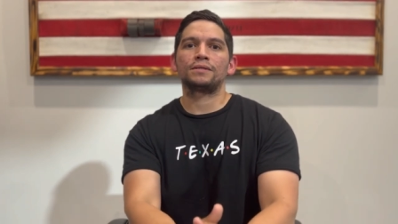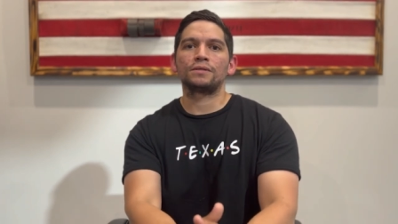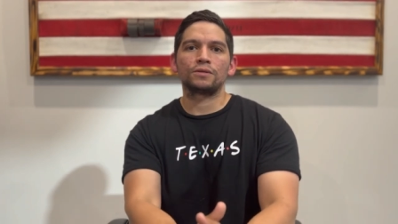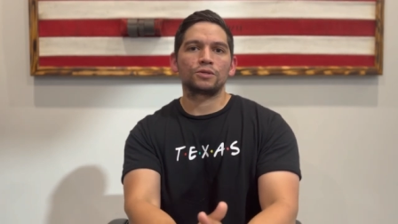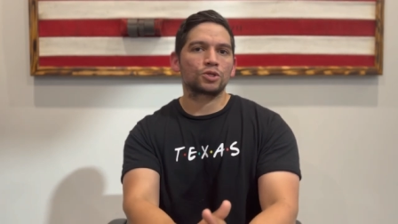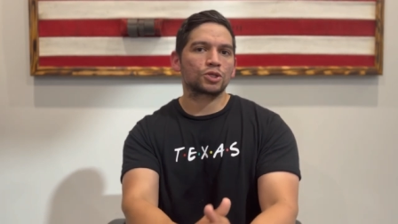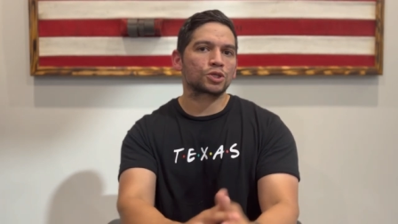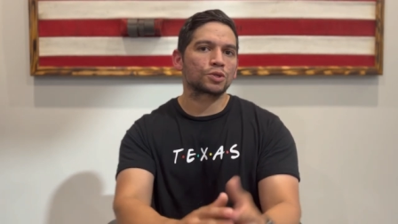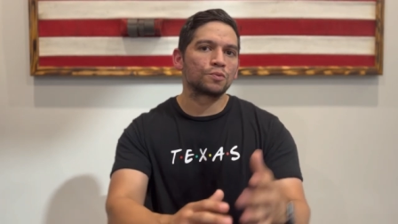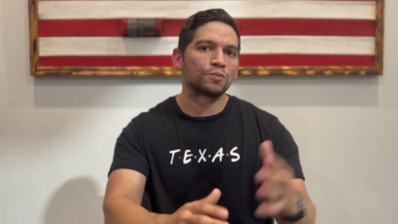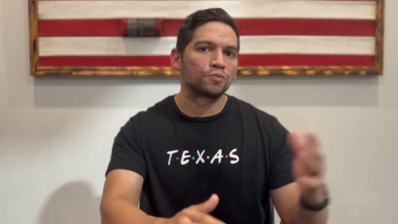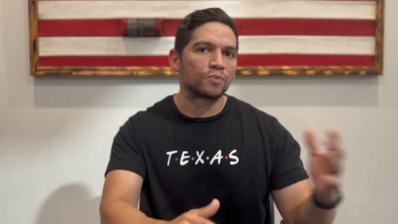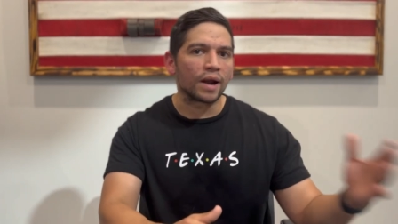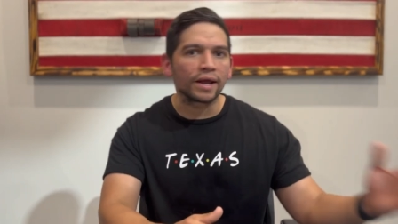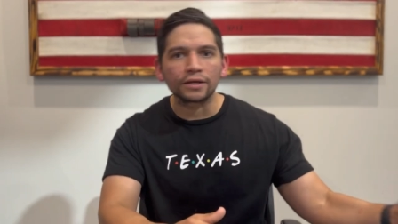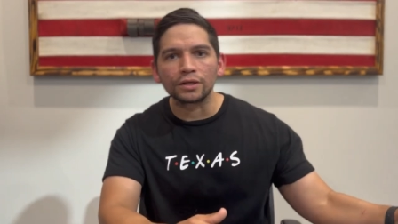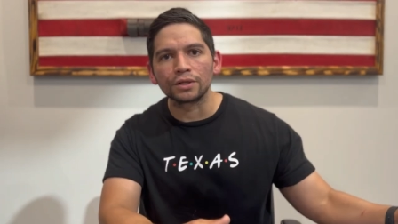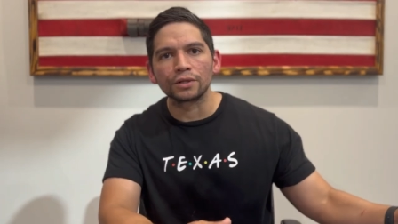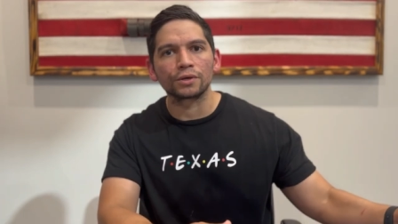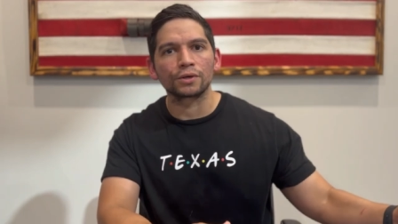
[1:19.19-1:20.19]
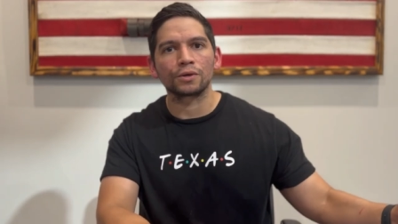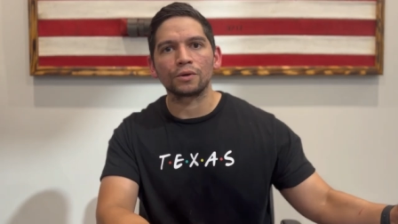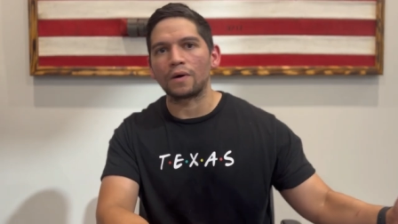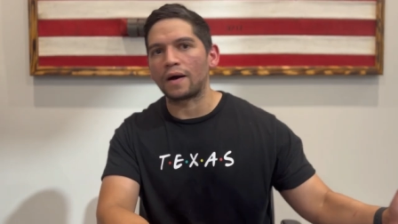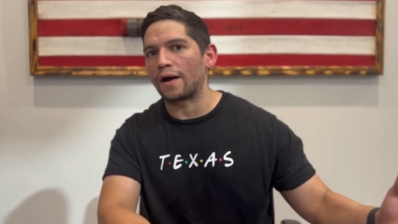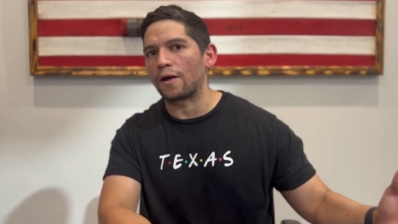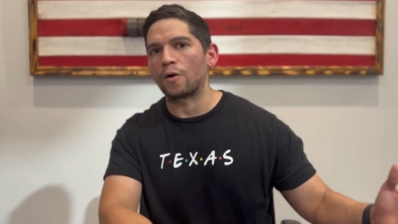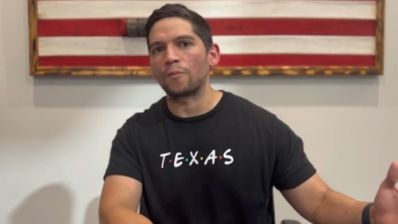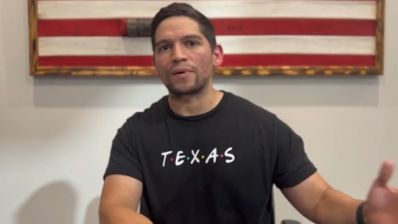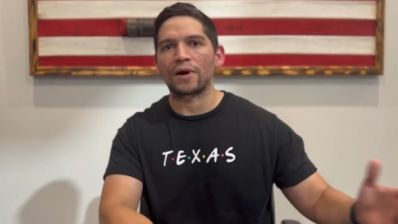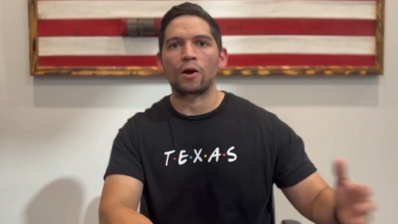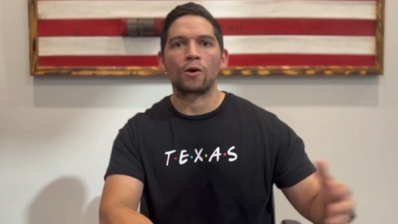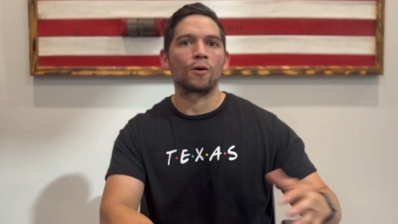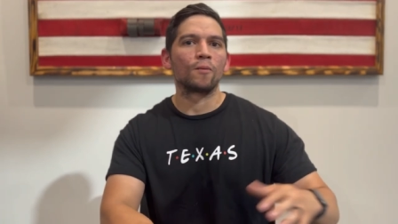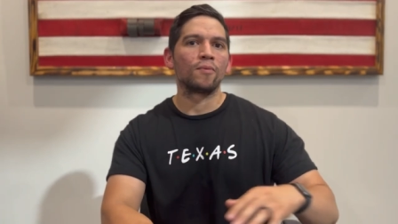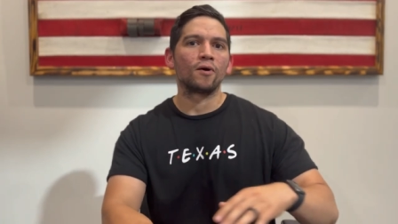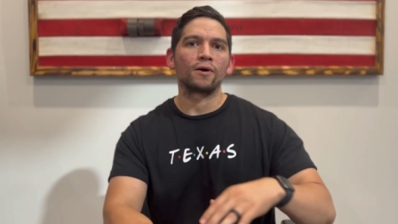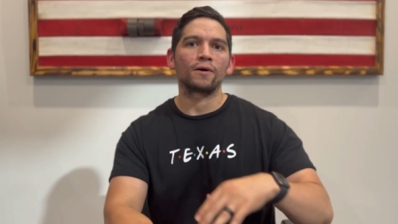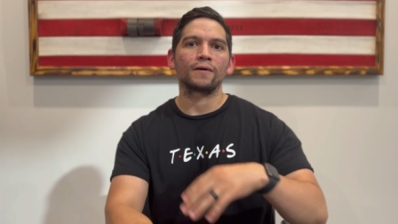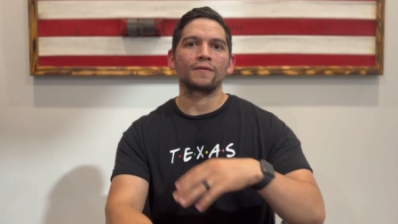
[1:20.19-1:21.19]
Just a regular Ohio Power
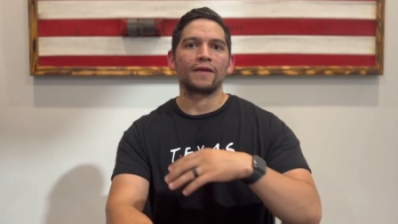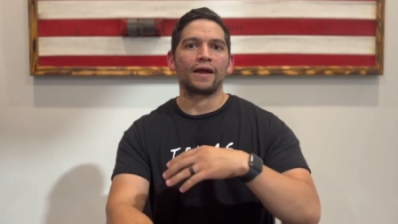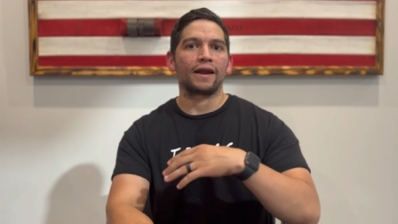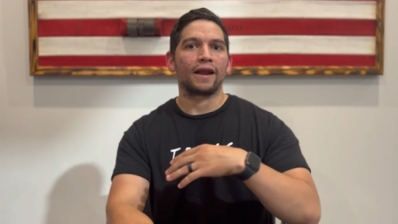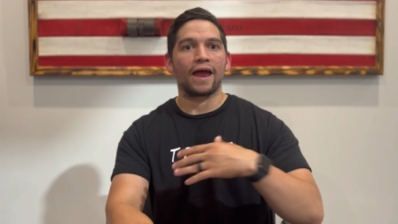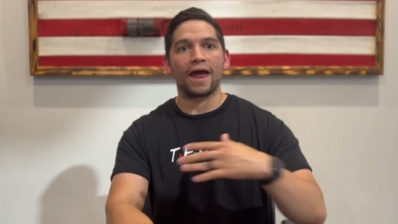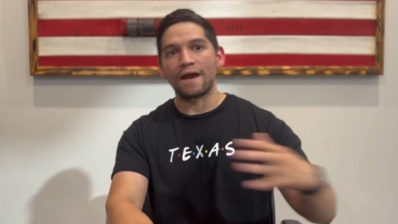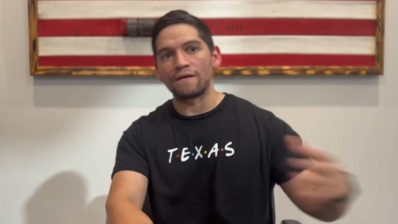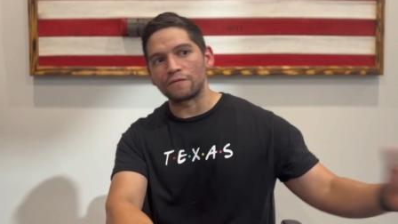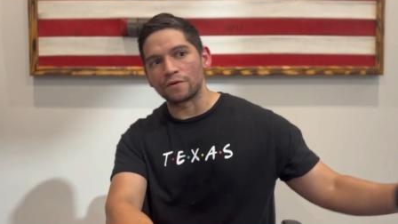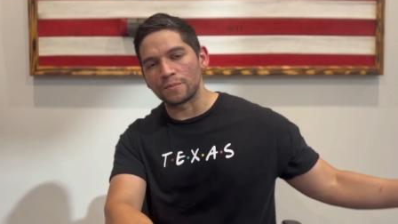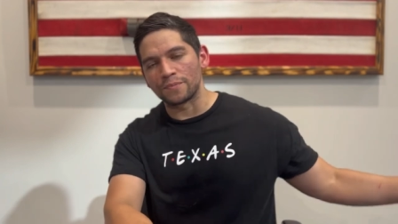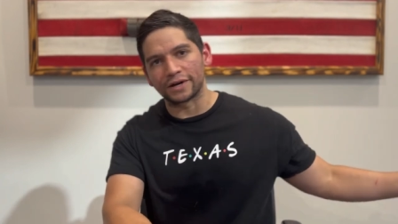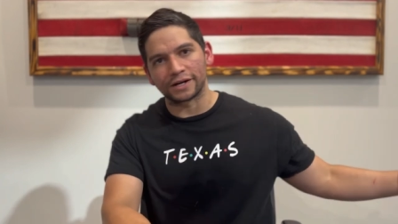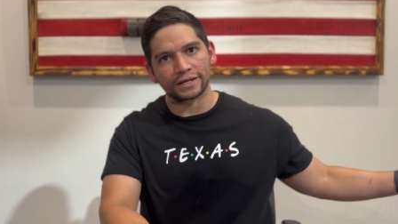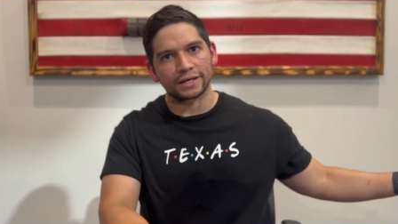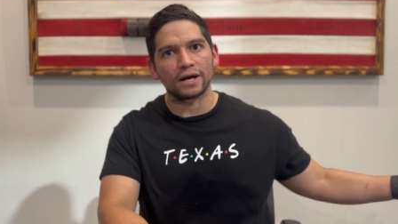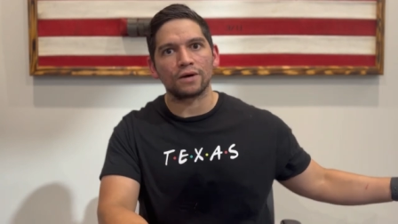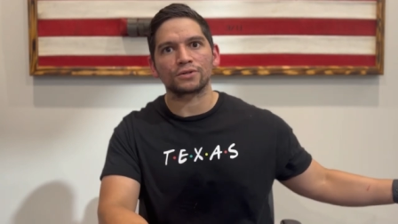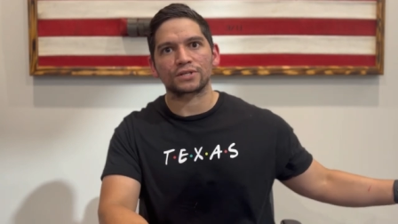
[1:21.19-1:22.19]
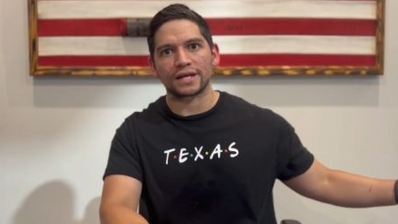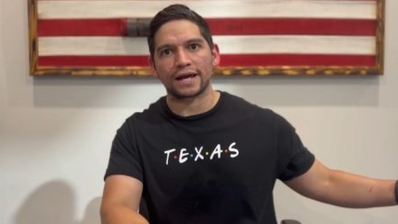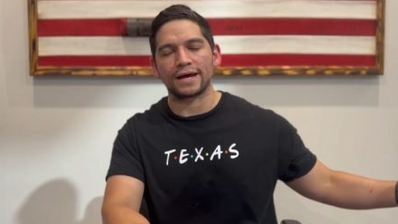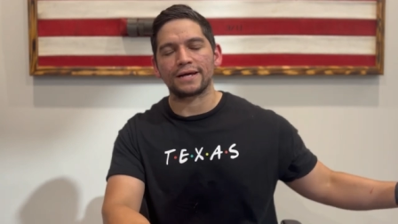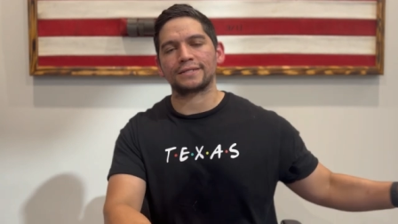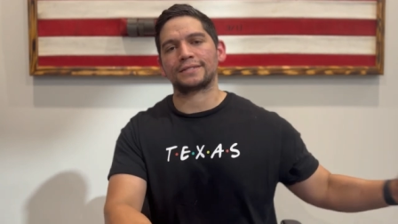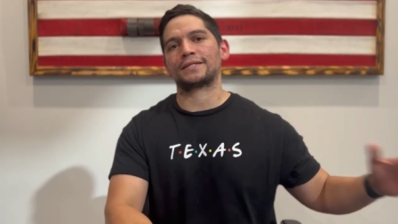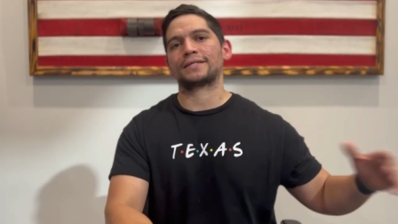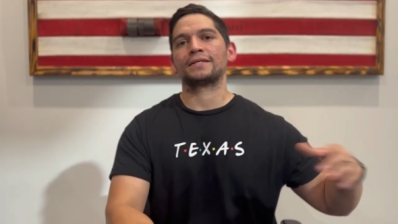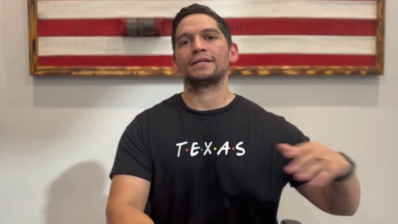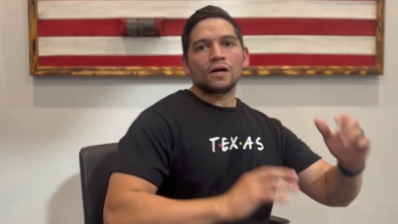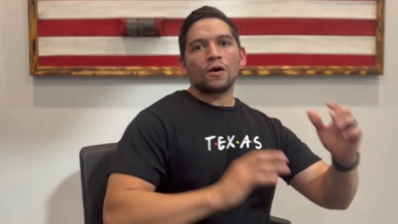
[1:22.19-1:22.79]
Bar that everybody else has?